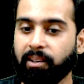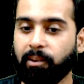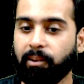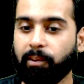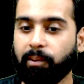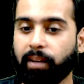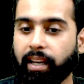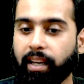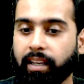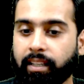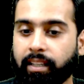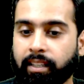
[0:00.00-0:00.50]

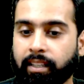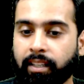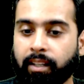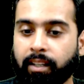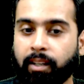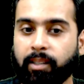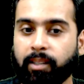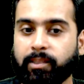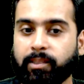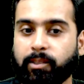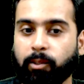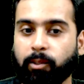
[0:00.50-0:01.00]
Okay,
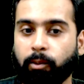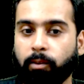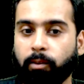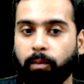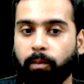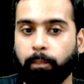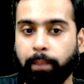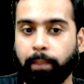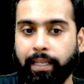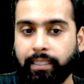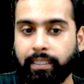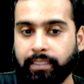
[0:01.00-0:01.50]

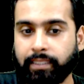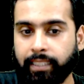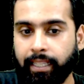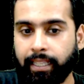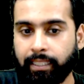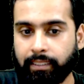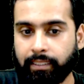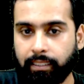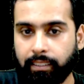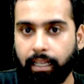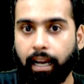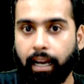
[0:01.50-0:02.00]
so
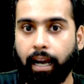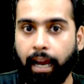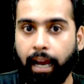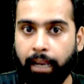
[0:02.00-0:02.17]
BGS,